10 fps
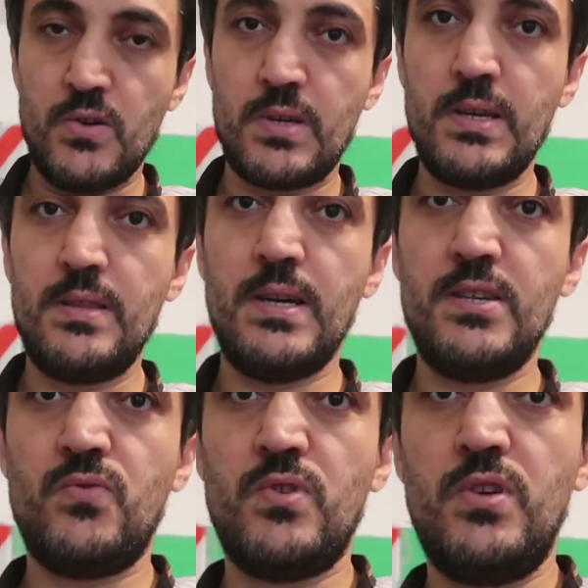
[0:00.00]
Okay,
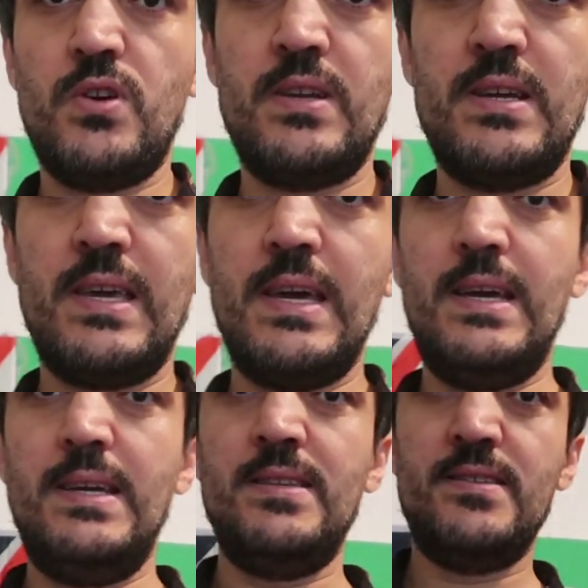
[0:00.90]
that's what you're gonna get
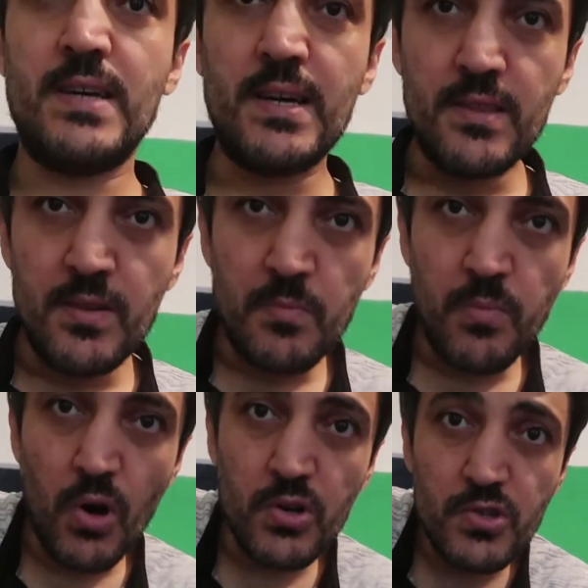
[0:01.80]
inside the
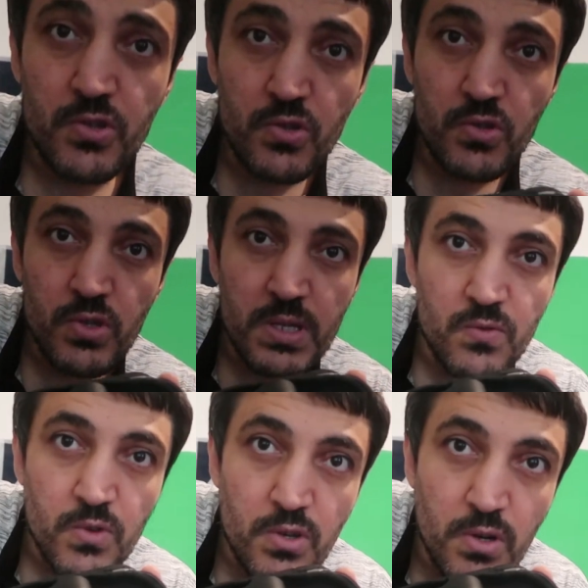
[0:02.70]
box.
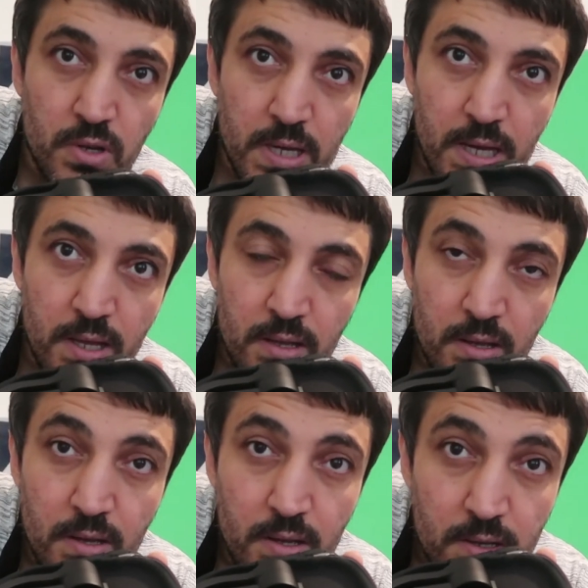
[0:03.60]
That's what you're gonna get.
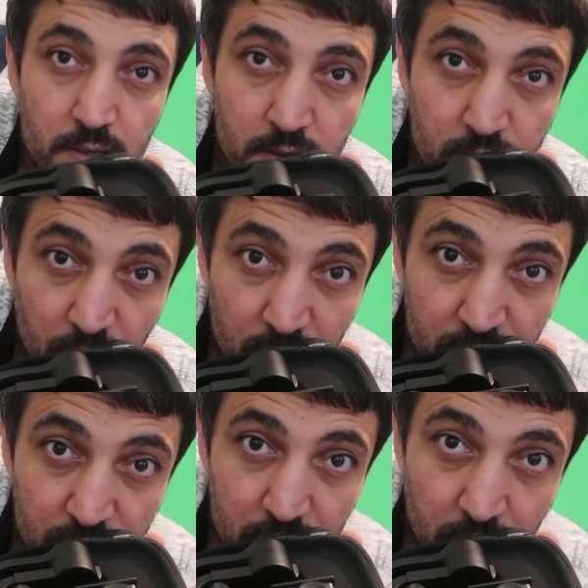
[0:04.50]
It's
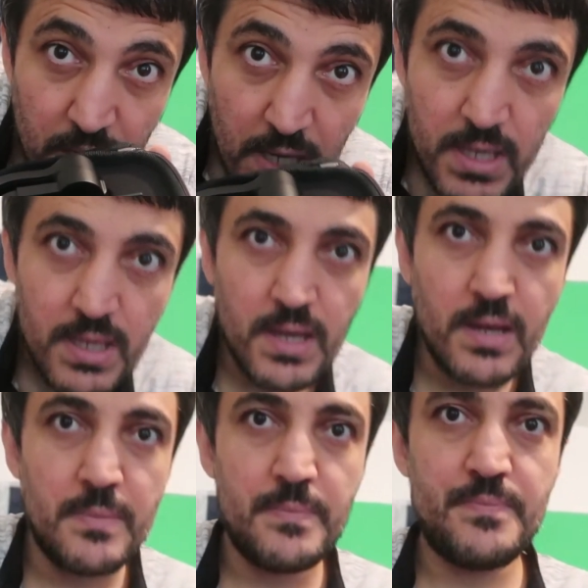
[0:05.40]
focusing okay, yeah.